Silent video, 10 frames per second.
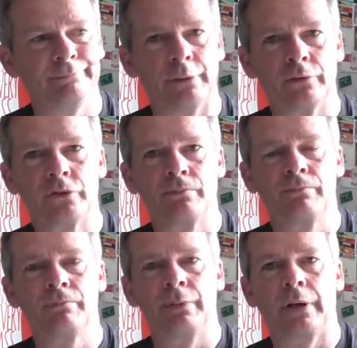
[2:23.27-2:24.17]
bit
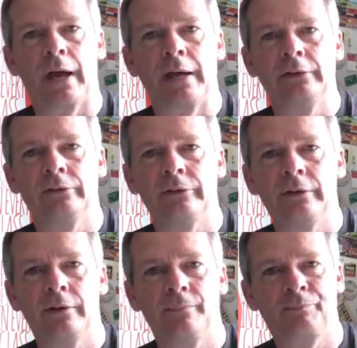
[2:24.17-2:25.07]
of haze
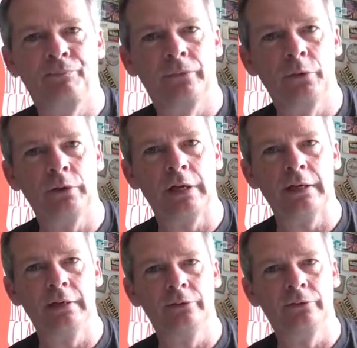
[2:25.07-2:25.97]
there. Who
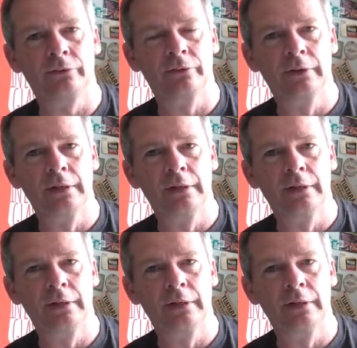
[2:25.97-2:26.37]
cares?